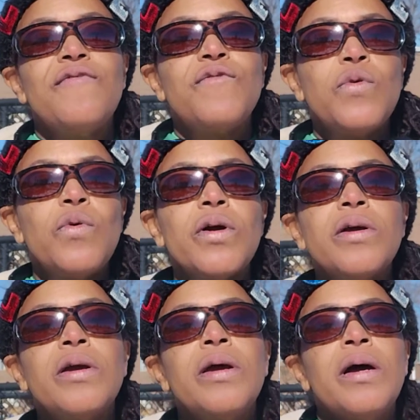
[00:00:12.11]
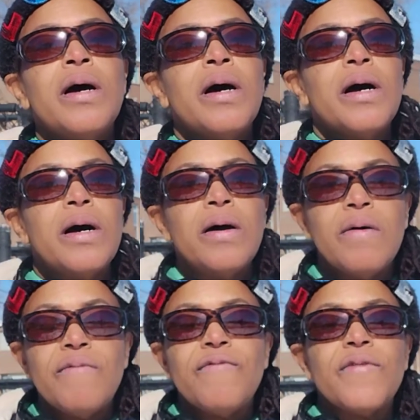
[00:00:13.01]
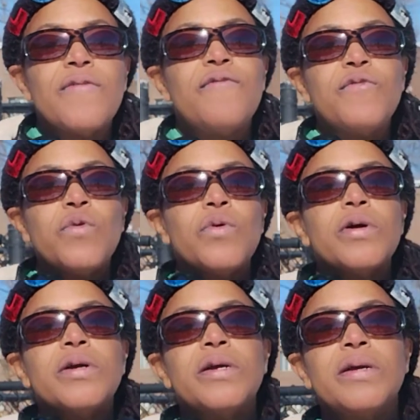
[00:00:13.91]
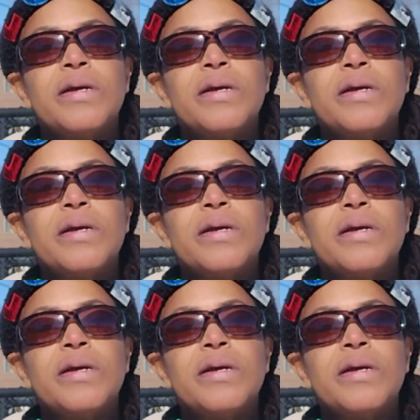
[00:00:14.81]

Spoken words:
4 of 4